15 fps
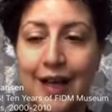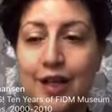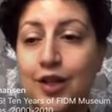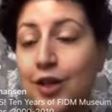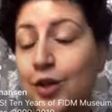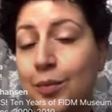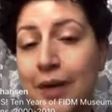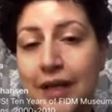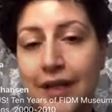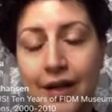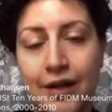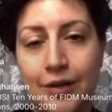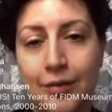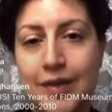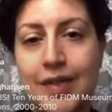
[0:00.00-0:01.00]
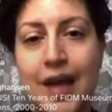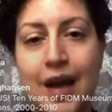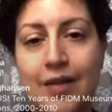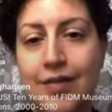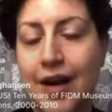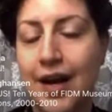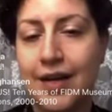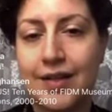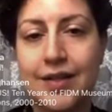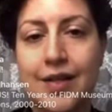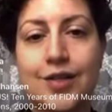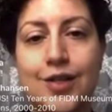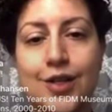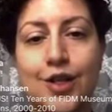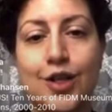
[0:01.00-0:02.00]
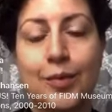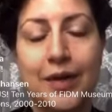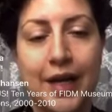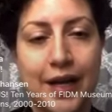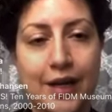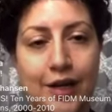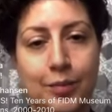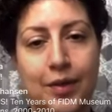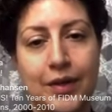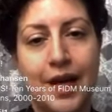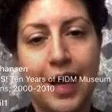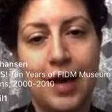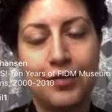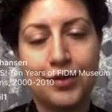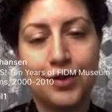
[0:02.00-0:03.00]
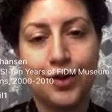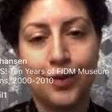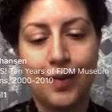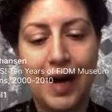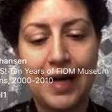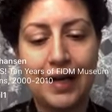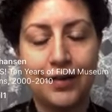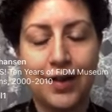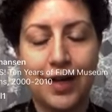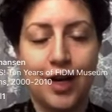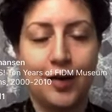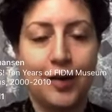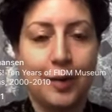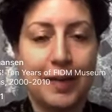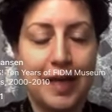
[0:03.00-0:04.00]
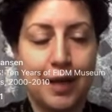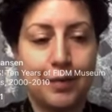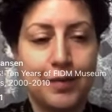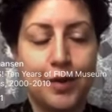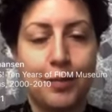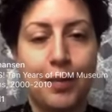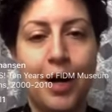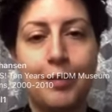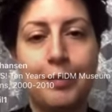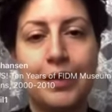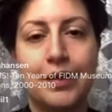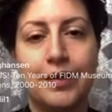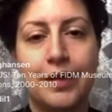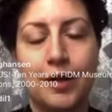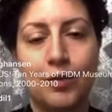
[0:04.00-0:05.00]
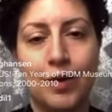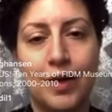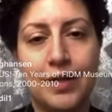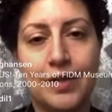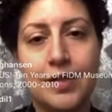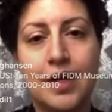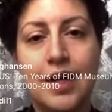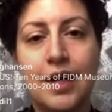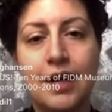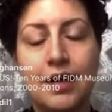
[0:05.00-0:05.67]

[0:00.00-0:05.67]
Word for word: you might not always have access to human hair, but after a while, the hair work became so popular, it was